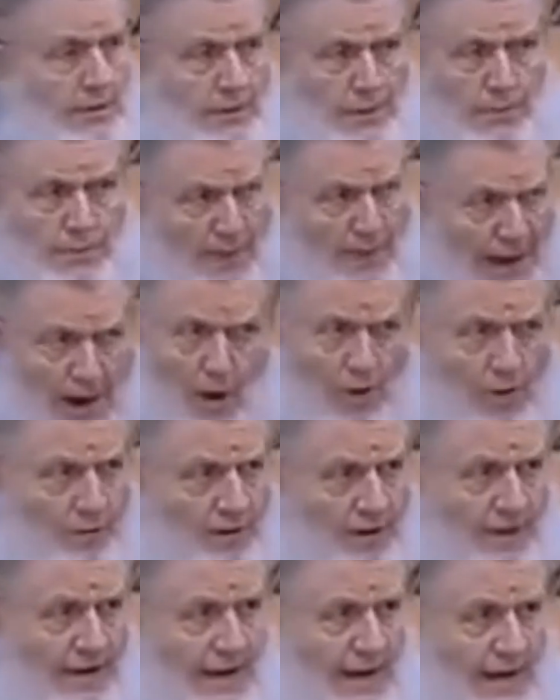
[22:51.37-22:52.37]
and the
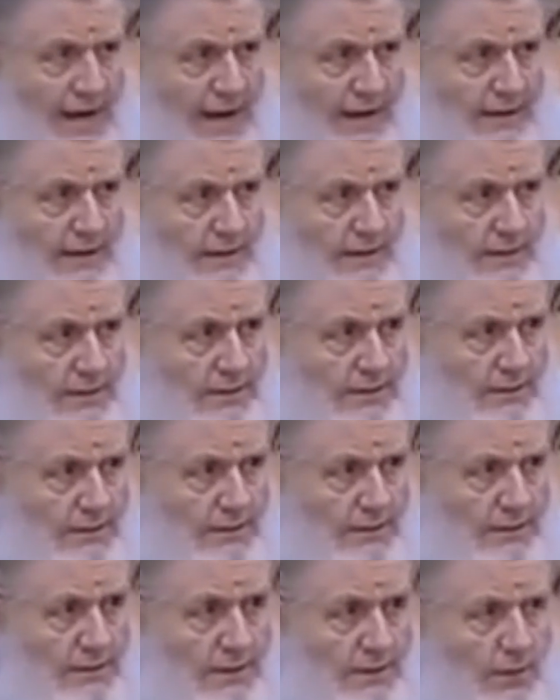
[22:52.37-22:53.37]
power that he had,
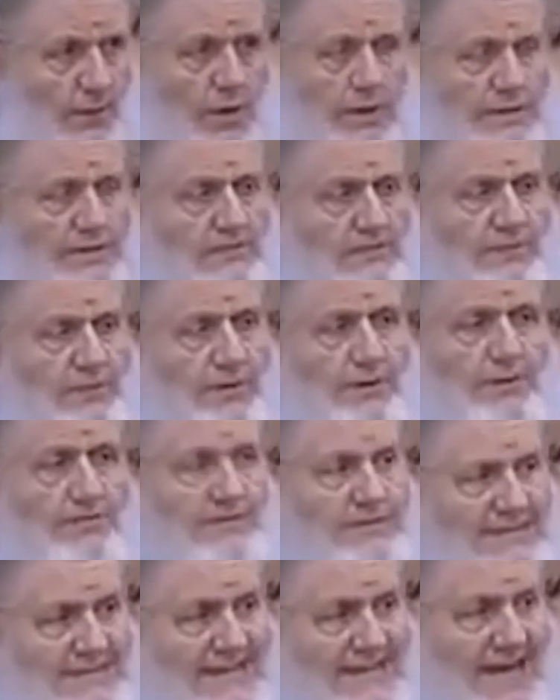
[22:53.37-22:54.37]
it wasn't for
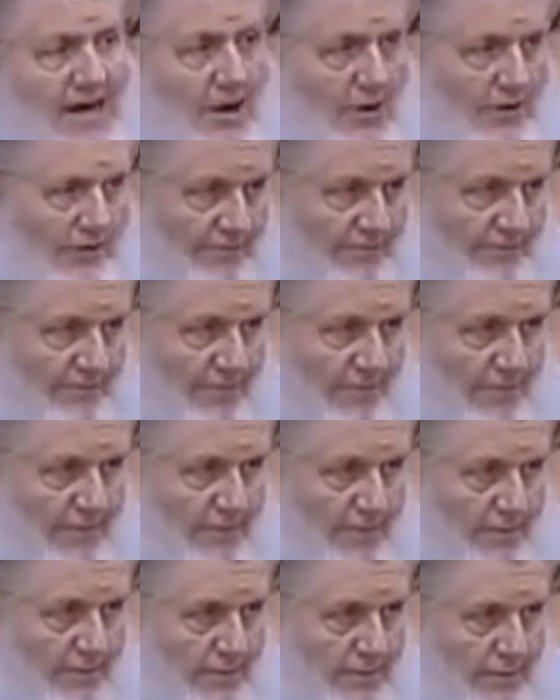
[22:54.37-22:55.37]
himself.
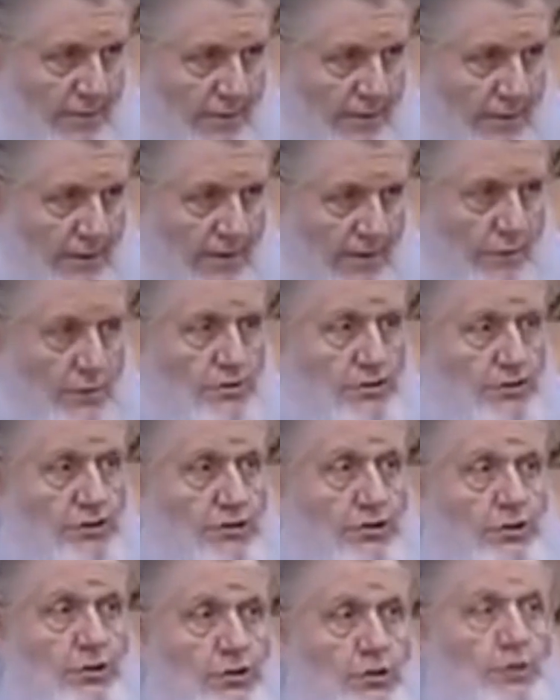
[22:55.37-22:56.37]
It
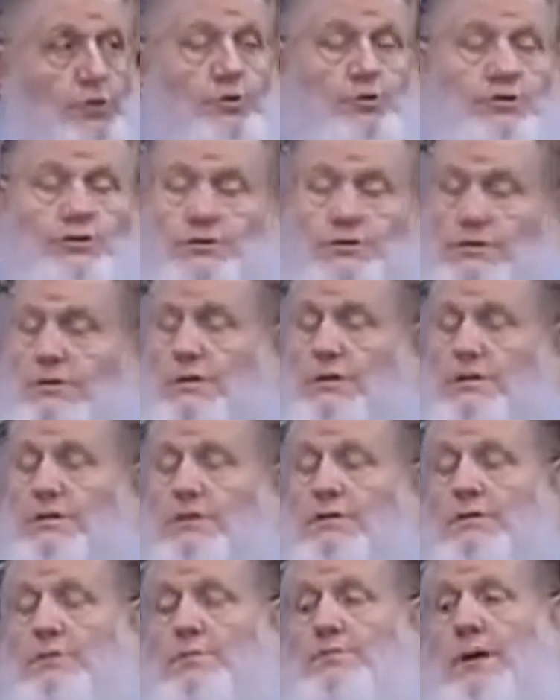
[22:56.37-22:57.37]
was to use,
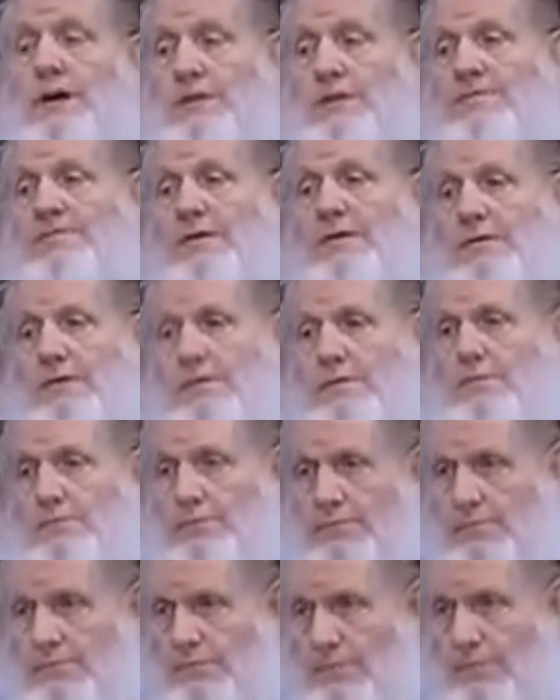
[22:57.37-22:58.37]
to benefit
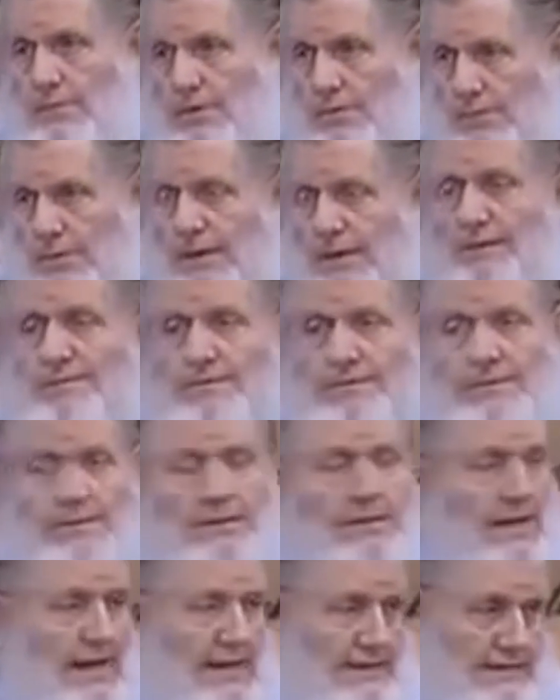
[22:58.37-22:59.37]
them, the
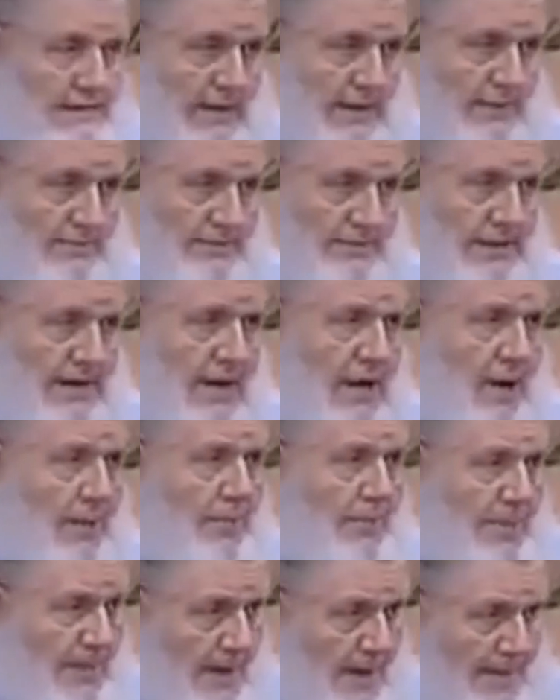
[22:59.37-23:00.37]
believers of that time, to
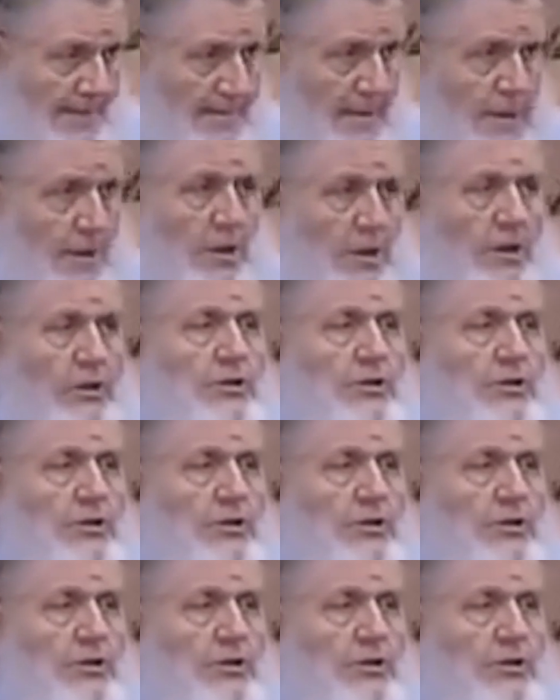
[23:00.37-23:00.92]
help them